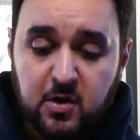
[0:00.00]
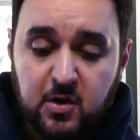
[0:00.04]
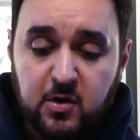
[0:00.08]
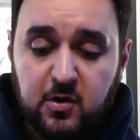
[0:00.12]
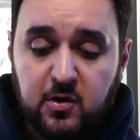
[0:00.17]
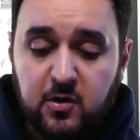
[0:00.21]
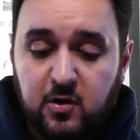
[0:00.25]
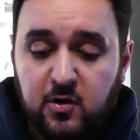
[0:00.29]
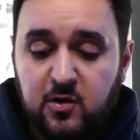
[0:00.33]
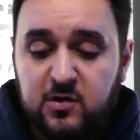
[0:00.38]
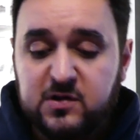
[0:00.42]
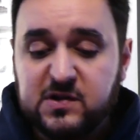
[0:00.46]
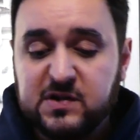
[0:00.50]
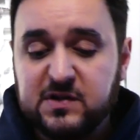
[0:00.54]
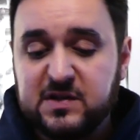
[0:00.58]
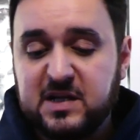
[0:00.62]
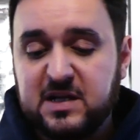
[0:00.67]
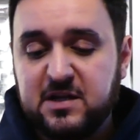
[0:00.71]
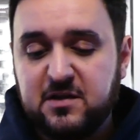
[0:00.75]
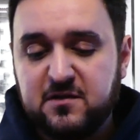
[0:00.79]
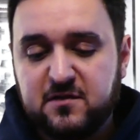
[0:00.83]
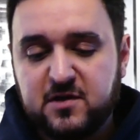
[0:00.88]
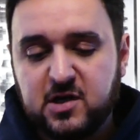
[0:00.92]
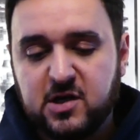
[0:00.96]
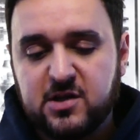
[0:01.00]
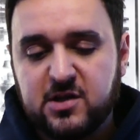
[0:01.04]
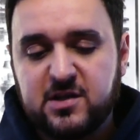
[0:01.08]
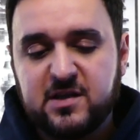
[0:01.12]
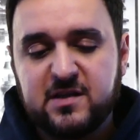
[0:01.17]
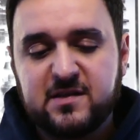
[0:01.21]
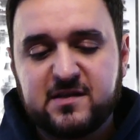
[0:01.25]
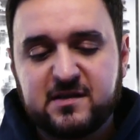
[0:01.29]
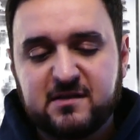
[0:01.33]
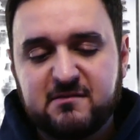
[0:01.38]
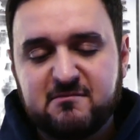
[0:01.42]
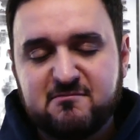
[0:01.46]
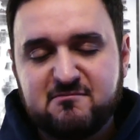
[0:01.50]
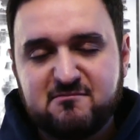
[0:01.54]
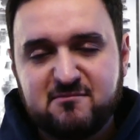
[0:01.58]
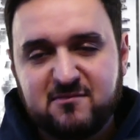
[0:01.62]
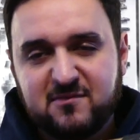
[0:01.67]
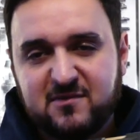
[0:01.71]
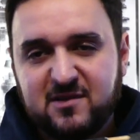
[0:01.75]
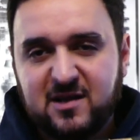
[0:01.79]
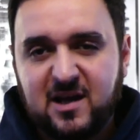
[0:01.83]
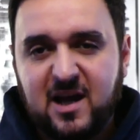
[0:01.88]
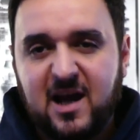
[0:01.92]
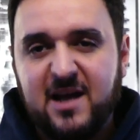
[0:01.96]
Also, then you've got this,
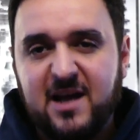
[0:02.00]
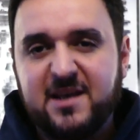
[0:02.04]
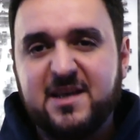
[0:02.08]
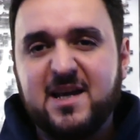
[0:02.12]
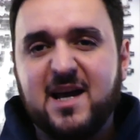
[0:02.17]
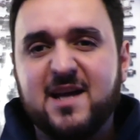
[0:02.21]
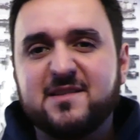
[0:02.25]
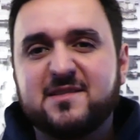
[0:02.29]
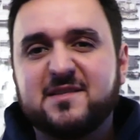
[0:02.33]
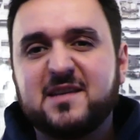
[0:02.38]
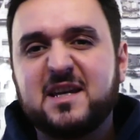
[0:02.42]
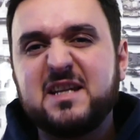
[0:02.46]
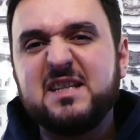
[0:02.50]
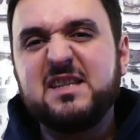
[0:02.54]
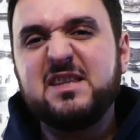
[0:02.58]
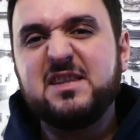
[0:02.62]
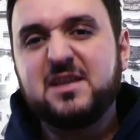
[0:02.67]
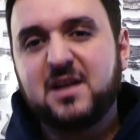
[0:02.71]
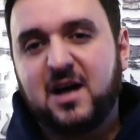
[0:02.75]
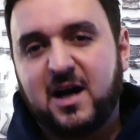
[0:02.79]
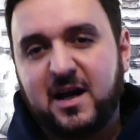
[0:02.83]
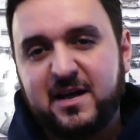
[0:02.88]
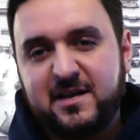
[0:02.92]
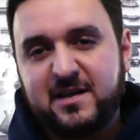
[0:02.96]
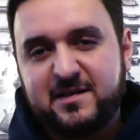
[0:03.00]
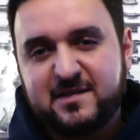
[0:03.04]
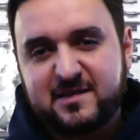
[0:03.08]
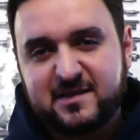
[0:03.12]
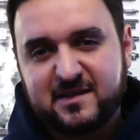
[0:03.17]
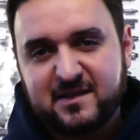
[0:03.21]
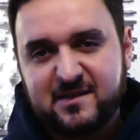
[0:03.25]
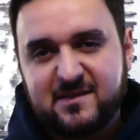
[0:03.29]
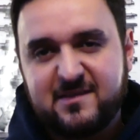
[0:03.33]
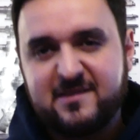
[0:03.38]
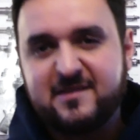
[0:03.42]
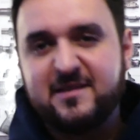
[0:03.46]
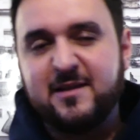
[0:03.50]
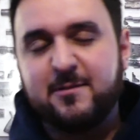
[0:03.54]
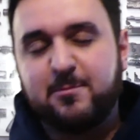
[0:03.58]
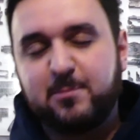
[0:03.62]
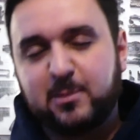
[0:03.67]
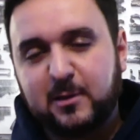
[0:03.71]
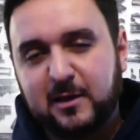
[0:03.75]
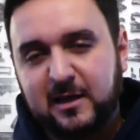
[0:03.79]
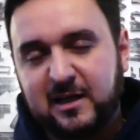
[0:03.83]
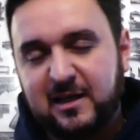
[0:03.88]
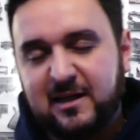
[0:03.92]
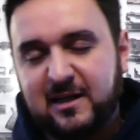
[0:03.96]
I can't say nice
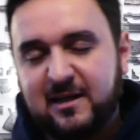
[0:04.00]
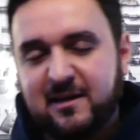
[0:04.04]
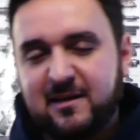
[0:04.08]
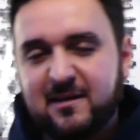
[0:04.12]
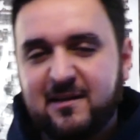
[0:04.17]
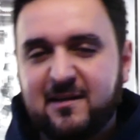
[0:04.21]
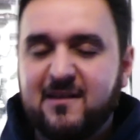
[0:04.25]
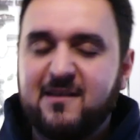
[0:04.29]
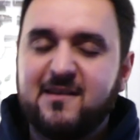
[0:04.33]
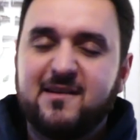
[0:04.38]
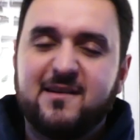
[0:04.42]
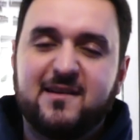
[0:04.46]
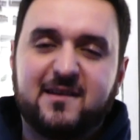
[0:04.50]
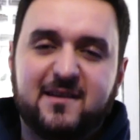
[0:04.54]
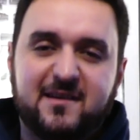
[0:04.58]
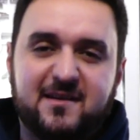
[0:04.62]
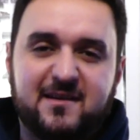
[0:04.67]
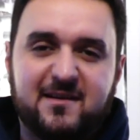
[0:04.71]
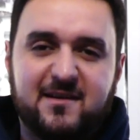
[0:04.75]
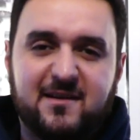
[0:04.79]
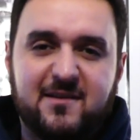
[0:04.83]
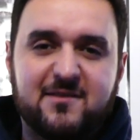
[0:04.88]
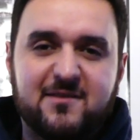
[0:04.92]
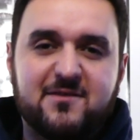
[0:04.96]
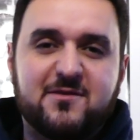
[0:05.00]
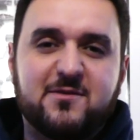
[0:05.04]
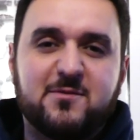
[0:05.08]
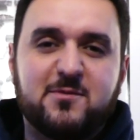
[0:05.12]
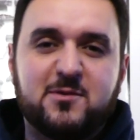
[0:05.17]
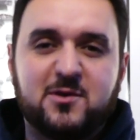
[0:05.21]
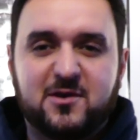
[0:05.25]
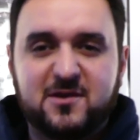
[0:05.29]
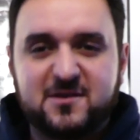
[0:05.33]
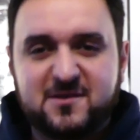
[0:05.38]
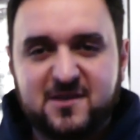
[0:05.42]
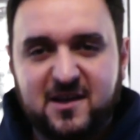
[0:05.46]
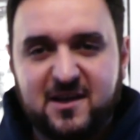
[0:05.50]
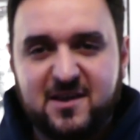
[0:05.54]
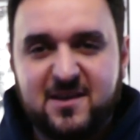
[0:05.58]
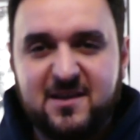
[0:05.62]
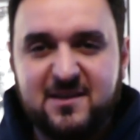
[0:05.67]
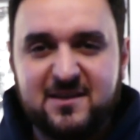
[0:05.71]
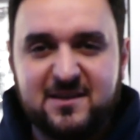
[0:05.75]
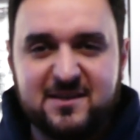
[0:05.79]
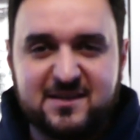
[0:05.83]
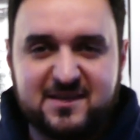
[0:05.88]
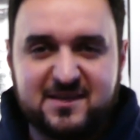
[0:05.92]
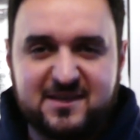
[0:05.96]
stippling. To be honest, I
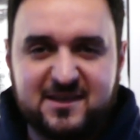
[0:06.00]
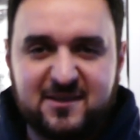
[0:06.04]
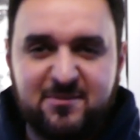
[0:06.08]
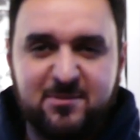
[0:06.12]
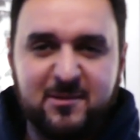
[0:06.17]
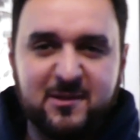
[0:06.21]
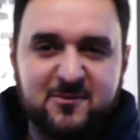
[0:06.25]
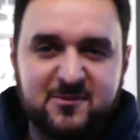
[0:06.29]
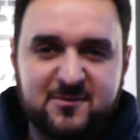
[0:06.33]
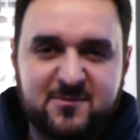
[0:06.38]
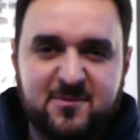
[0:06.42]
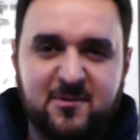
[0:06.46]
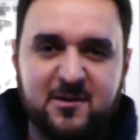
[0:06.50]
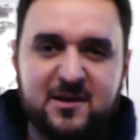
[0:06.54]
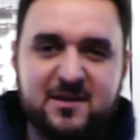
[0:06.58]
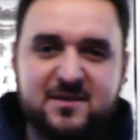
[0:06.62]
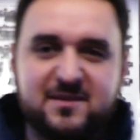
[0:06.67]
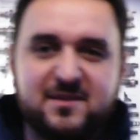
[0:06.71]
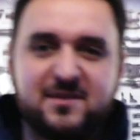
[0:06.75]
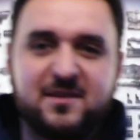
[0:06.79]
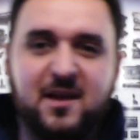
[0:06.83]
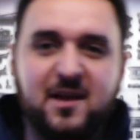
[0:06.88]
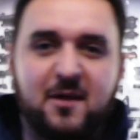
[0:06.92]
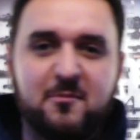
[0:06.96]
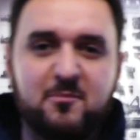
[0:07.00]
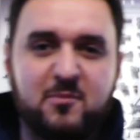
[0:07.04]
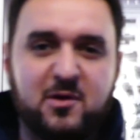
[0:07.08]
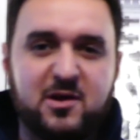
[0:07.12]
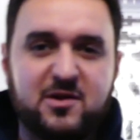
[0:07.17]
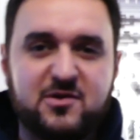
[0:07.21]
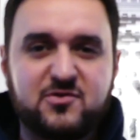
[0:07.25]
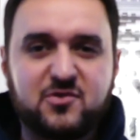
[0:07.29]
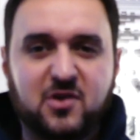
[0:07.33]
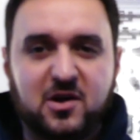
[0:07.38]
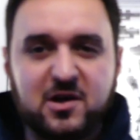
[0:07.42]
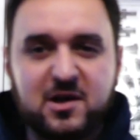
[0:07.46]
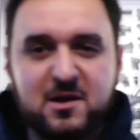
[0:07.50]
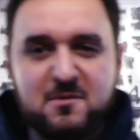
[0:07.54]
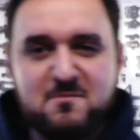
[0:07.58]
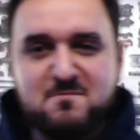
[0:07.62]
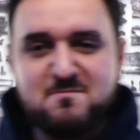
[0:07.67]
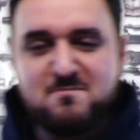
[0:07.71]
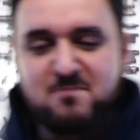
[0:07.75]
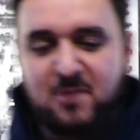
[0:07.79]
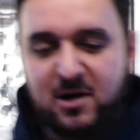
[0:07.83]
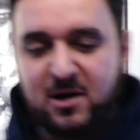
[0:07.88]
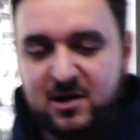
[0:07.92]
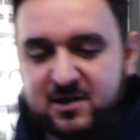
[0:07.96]
think the stippling was probably done by a
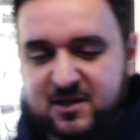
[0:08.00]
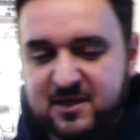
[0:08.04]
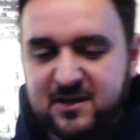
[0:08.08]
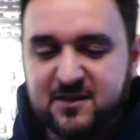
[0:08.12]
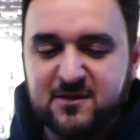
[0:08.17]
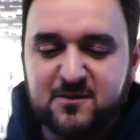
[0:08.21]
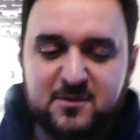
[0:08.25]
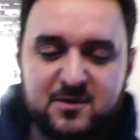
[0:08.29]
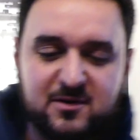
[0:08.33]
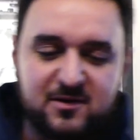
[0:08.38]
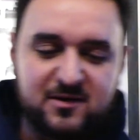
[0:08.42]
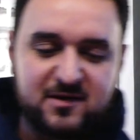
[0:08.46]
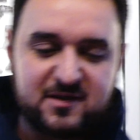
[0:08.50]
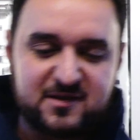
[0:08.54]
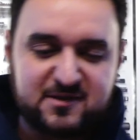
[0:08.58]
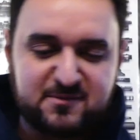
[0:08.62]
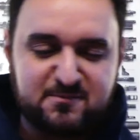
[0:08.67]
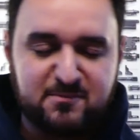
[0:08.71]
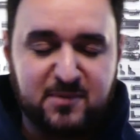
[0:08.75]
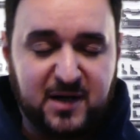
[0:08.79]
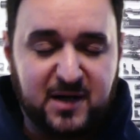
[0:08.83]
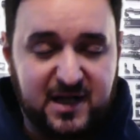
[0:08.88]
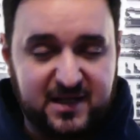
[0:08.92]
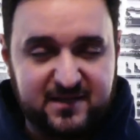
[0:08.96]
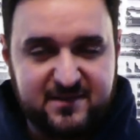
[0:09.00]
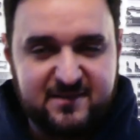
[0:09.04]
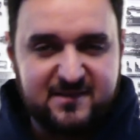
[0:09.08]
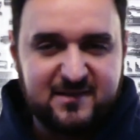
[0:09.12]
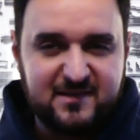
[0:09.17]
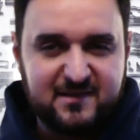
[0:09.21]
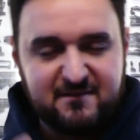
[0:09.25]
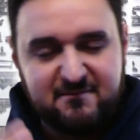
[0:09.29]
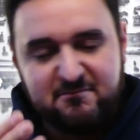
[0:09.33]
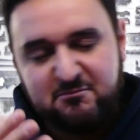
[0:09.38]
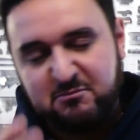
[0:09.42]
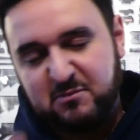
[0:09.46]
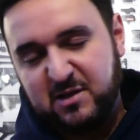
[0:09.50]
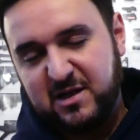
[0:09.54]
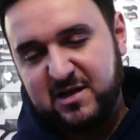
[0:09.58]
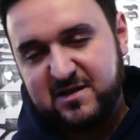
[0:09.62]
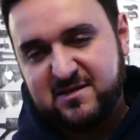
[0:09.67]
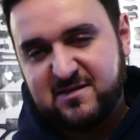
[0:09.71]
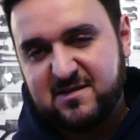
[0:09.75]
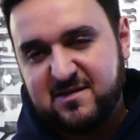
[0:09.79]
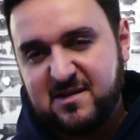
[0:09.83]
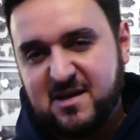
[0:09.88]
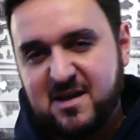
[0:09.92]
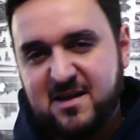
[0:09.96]
drunken monkey, to be honest. But
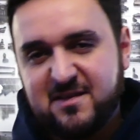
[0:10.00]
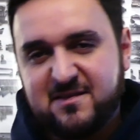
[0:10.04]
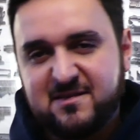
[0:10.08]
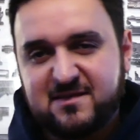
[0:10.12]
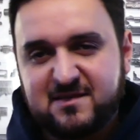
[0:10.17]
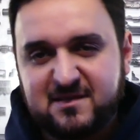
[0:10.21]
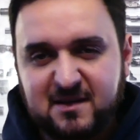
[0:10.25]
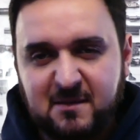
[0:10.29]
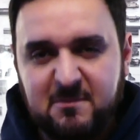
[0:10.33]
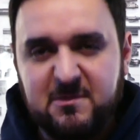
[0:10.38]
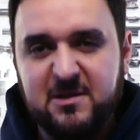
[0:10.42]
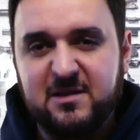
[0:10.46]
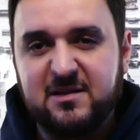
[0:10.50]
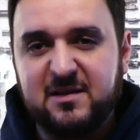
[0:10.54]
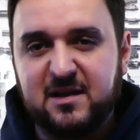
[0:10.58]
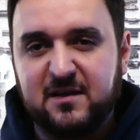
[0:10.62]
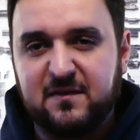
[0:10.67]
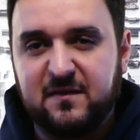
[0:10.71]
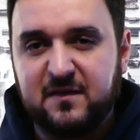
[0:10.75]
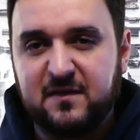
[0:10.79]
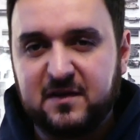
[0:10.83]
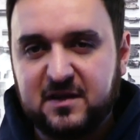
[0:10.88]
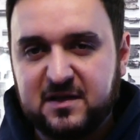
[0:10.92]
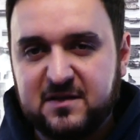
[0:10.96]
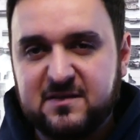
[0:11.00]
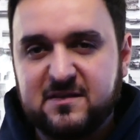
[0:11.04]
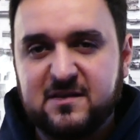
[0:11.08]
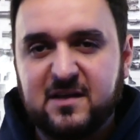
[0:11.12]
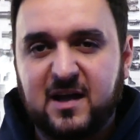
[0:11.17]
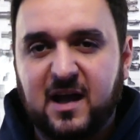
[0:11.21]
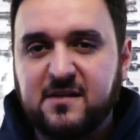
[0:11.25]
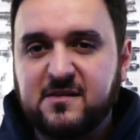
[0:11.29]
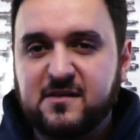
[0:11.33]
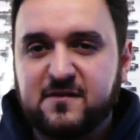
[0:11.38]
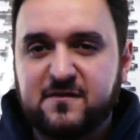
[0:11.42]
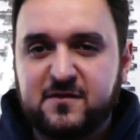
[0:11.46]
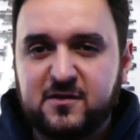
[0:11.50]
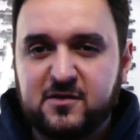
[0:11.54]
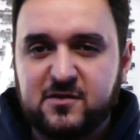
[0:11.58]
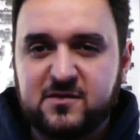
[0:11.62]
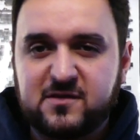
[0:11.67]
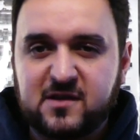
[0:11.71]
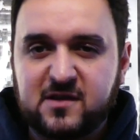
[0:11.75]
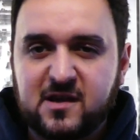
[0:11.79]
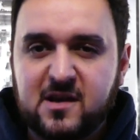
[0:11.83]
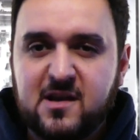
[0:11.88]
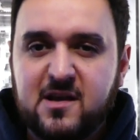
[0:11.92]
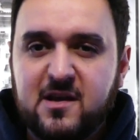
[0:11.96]
it's something different. It's nice. It
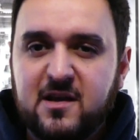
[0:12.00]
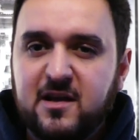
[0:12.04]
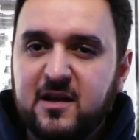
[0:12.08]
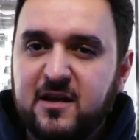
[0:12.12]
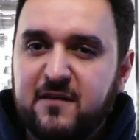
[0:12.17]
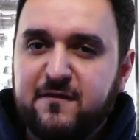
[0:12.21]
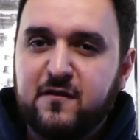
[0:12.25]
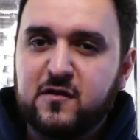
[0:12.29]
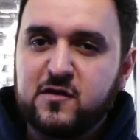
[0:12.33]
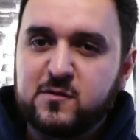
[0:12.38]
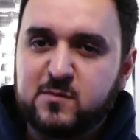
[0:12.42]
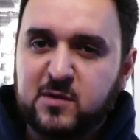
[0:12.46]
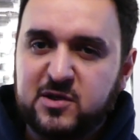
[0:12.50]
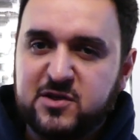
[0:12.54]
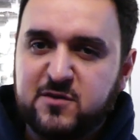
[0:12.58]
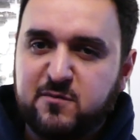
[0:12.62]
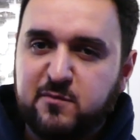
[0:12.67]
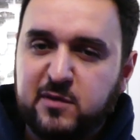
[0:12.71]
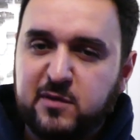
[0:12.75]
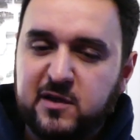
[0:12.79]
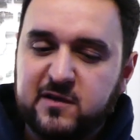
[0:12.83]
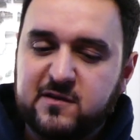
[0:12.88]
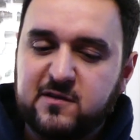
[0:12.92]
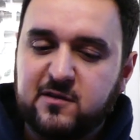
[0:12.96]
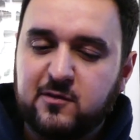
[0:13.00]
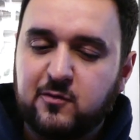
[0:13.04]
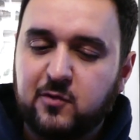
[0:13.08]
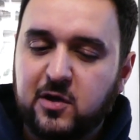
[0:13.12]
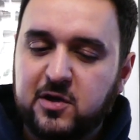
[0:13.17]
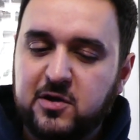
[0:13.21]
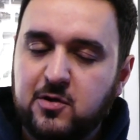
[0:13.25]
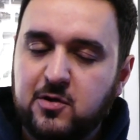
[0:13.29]
feels much better when you